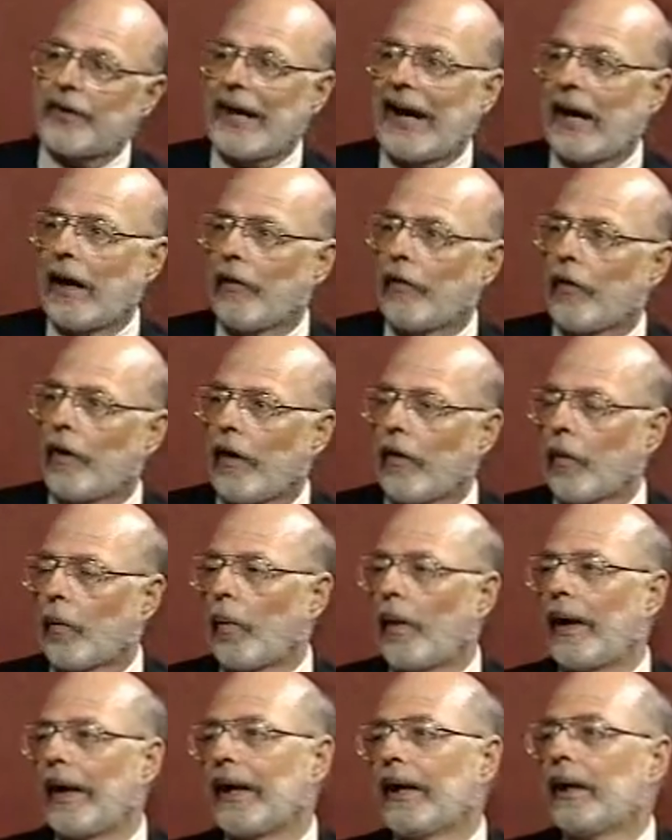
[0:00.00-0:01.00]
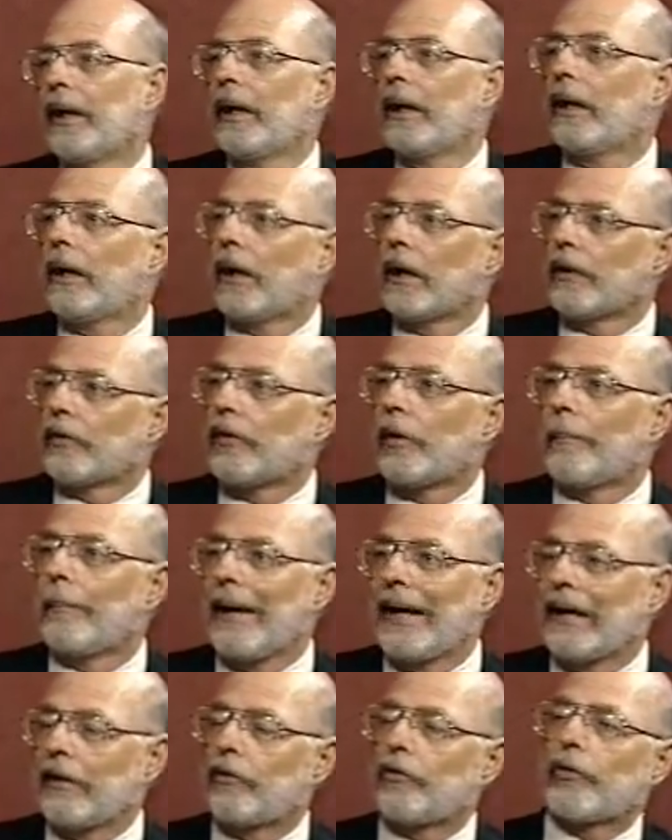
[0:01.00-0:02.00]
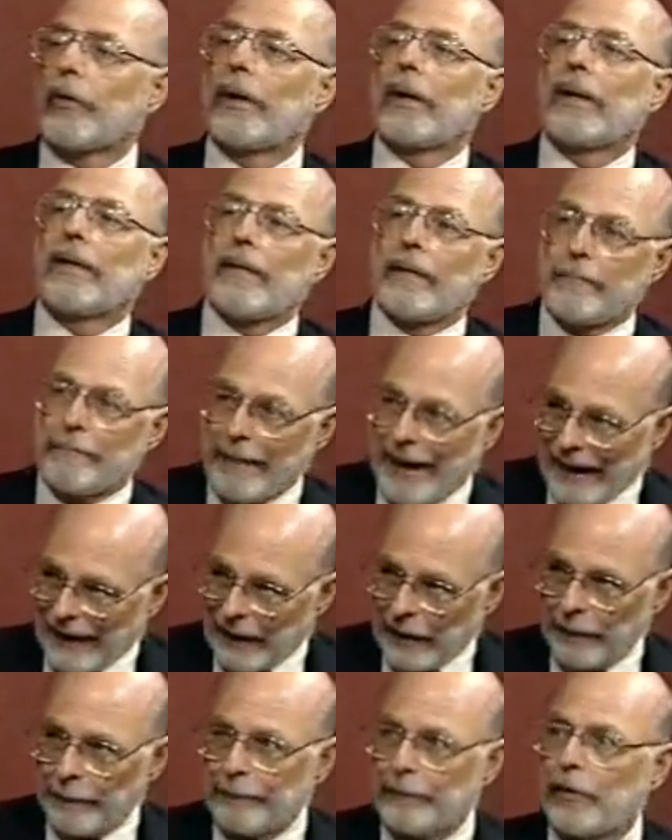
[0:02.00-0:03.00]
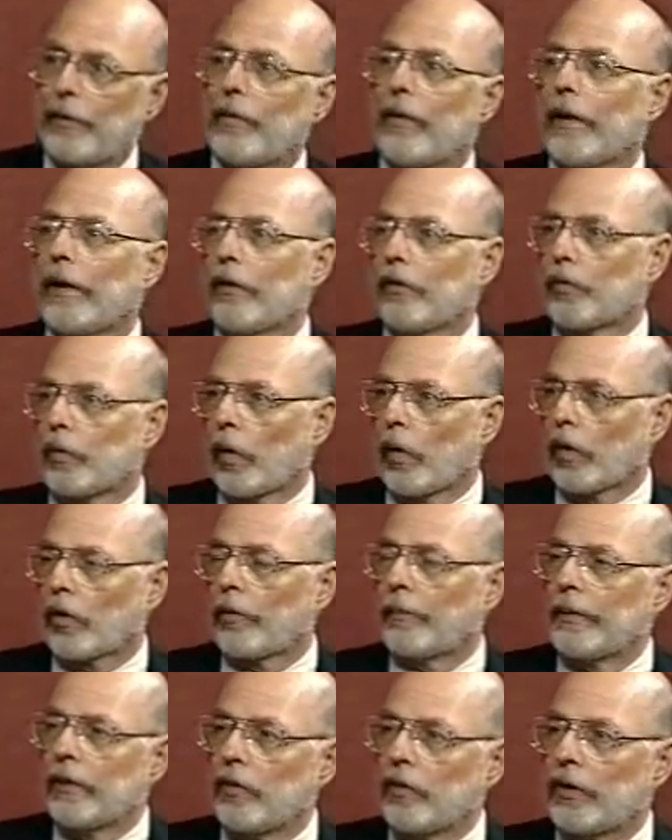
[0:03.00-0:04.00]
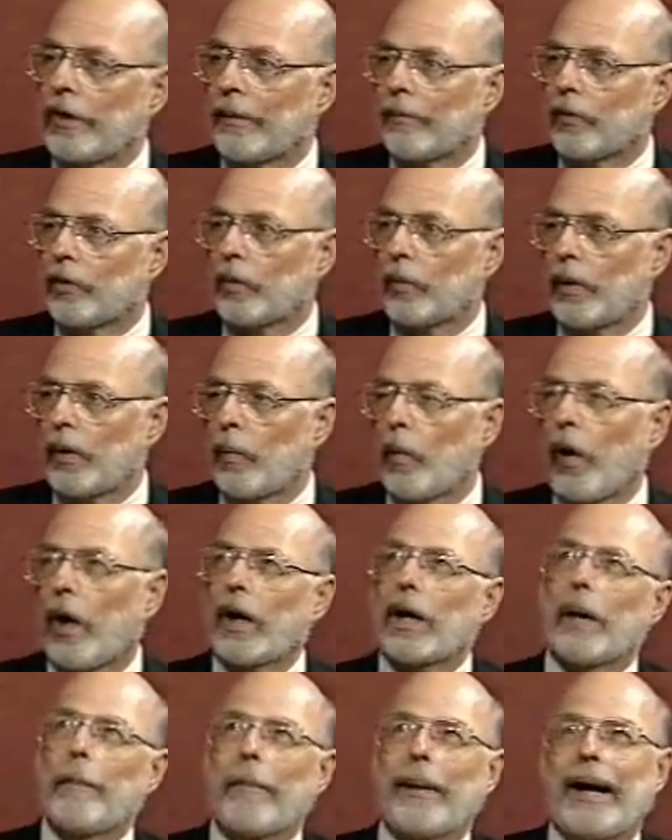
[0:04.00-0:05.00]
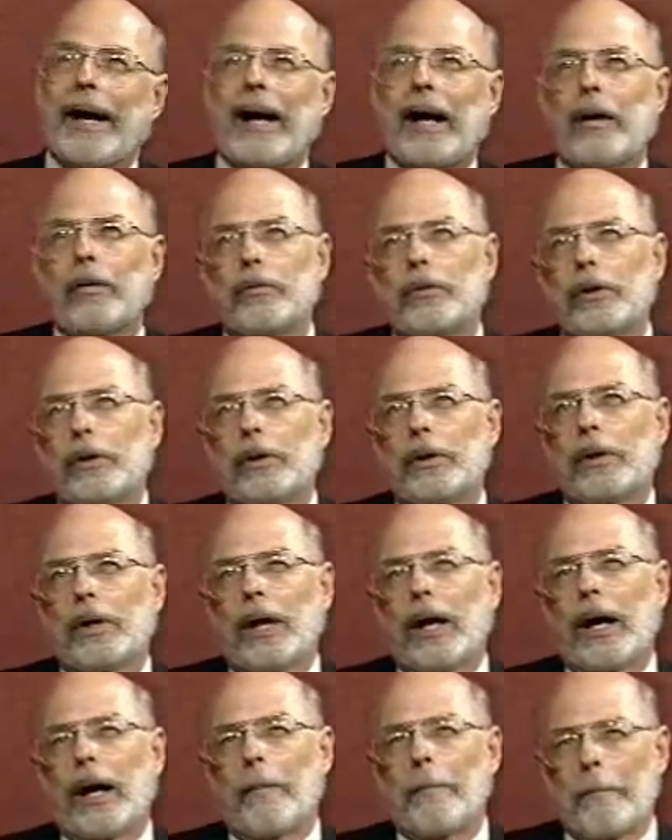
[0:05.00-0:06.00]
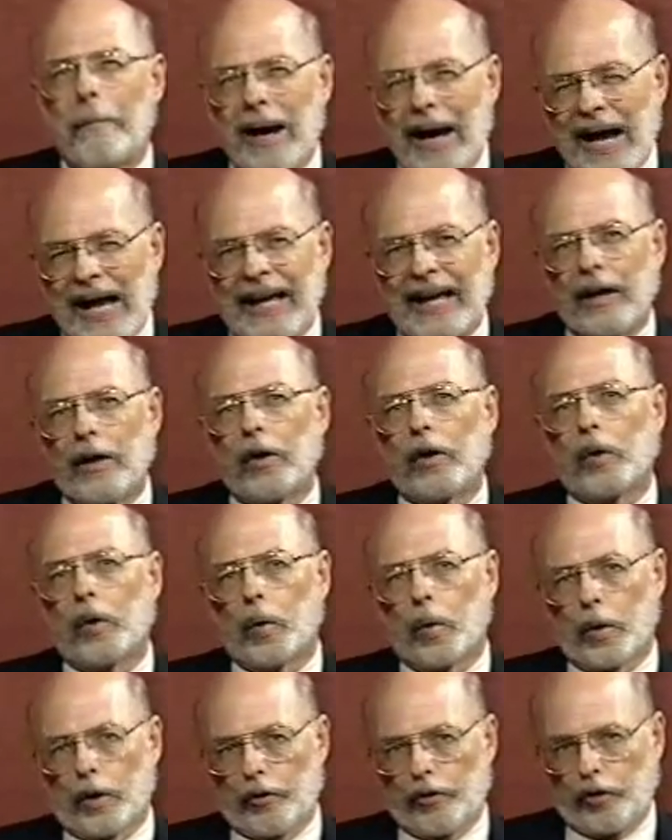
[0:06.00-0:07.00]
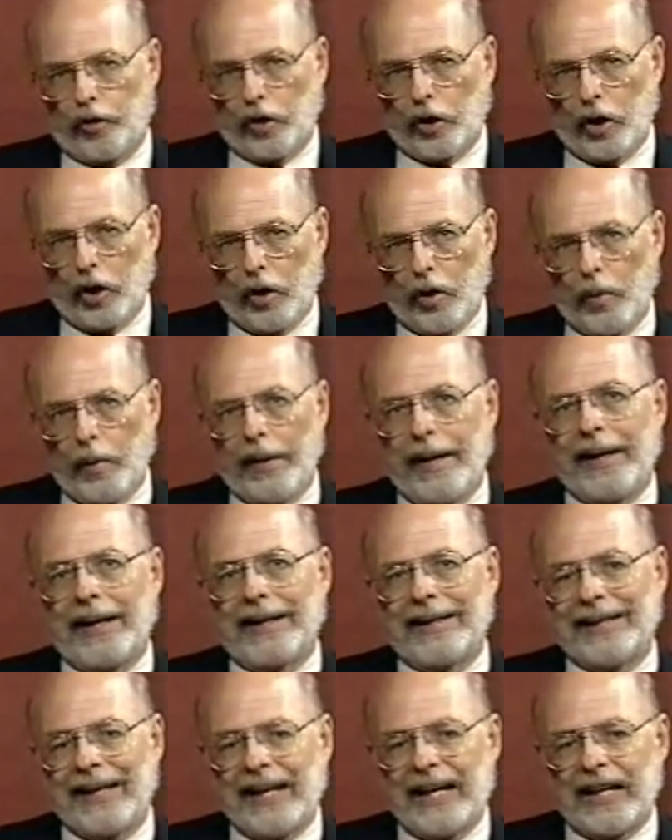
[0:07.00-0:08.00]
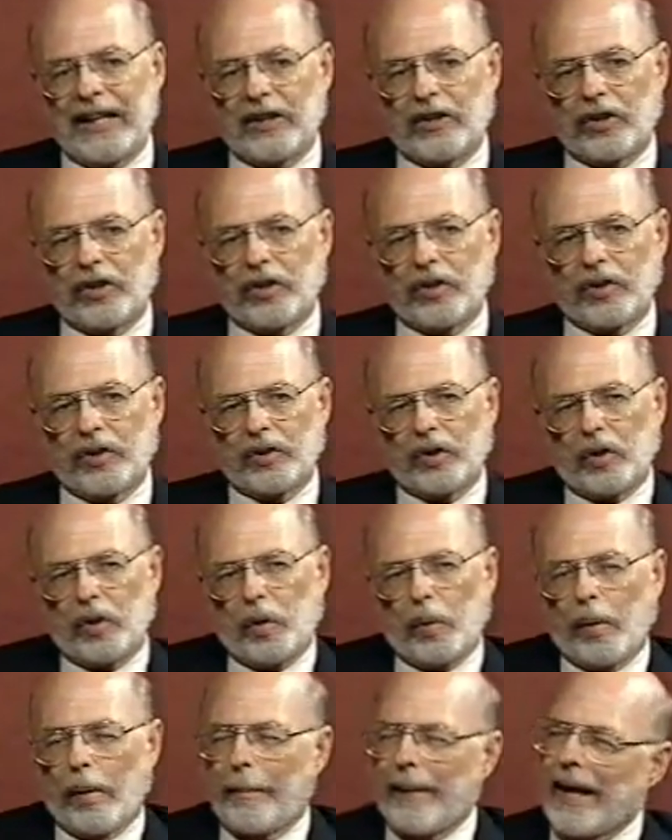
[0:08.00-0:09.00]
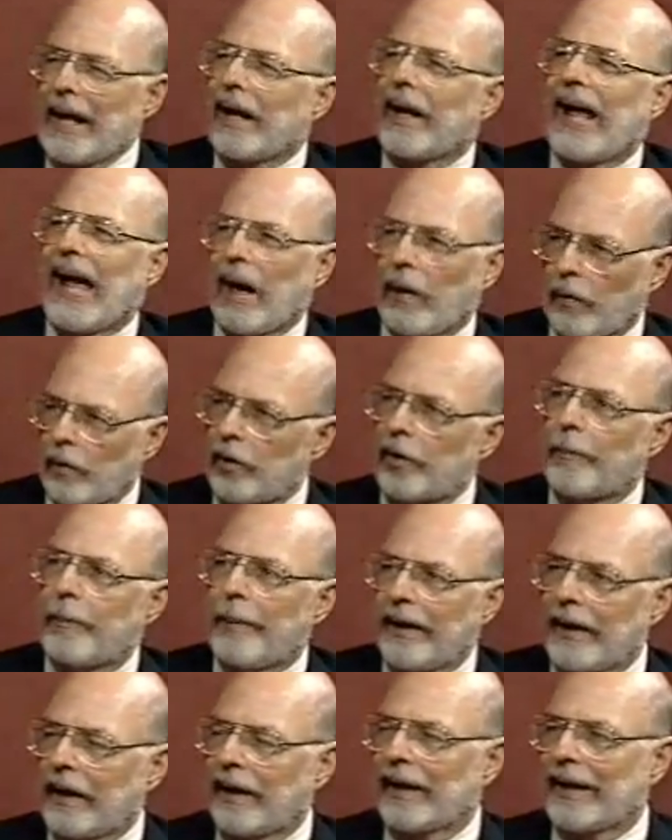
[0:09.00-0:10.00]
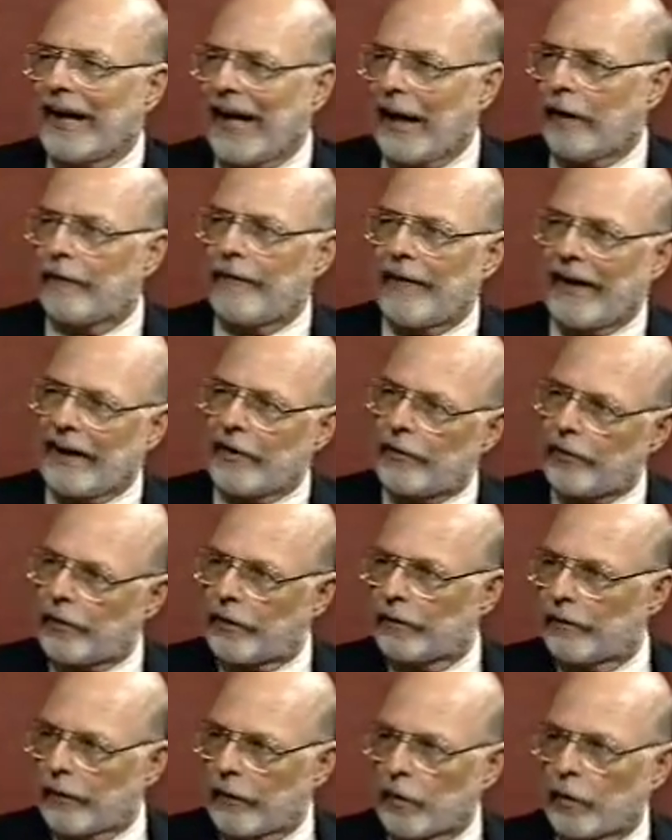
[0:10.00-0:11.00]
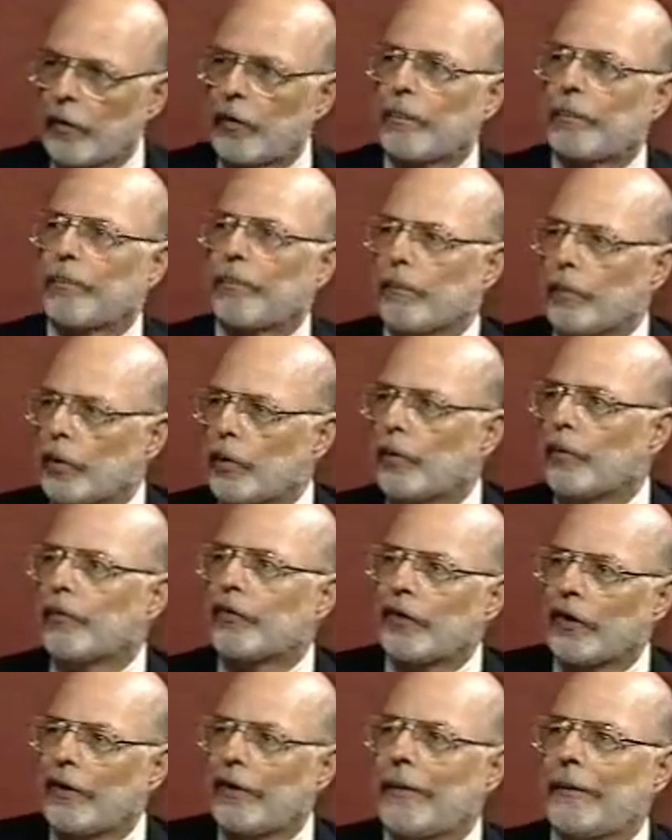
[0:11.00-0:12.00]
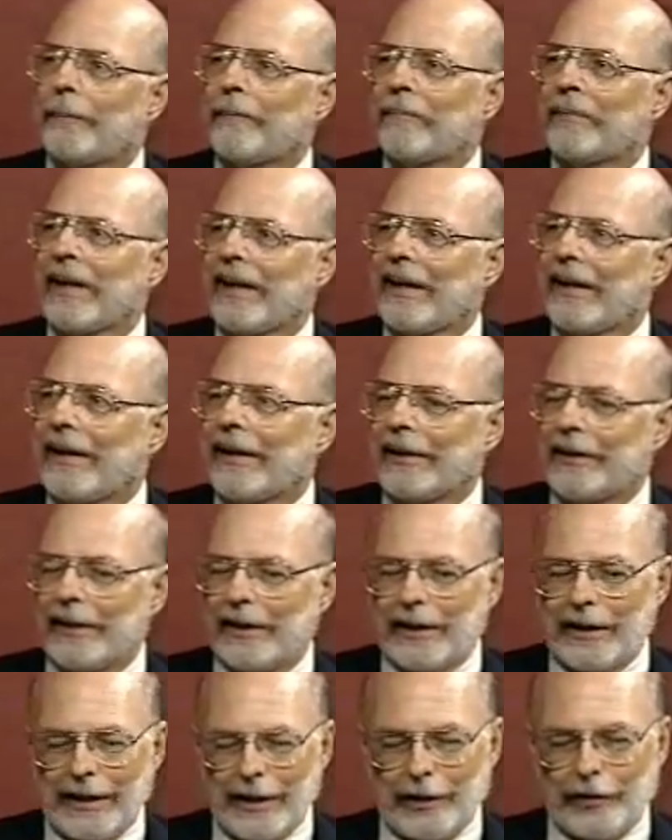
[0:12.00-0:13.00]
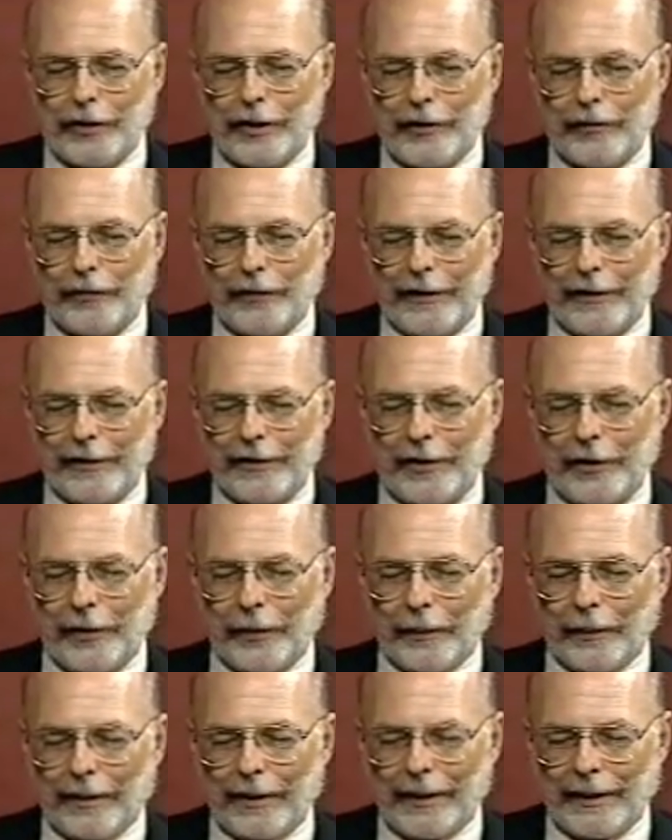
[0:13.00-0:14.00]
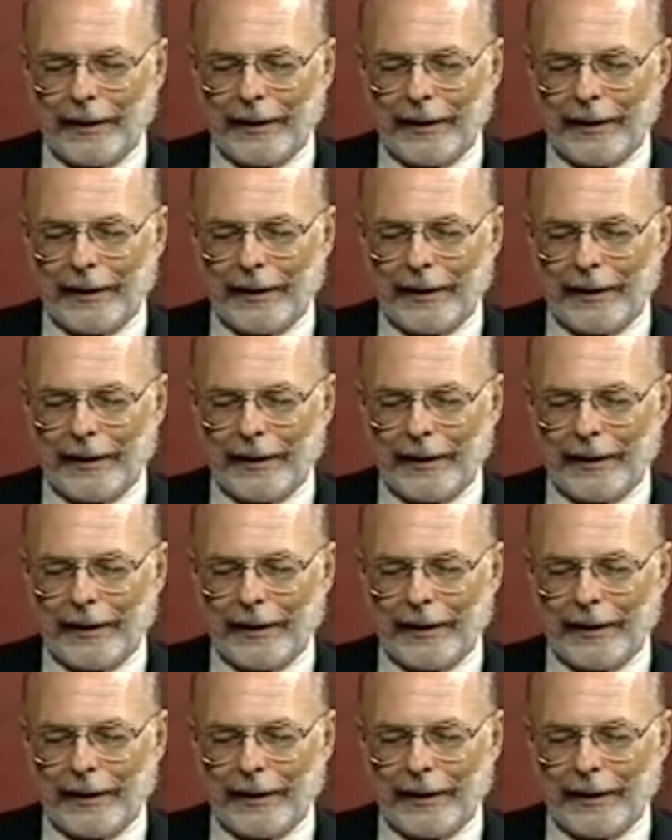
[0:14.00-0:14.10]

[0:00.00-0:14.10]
south all the way to Main Street, and then back up to the Historical Museum. So we walk about a mile or so, and it takes about an hour, depending on how fast the group moves. And it's fun to do.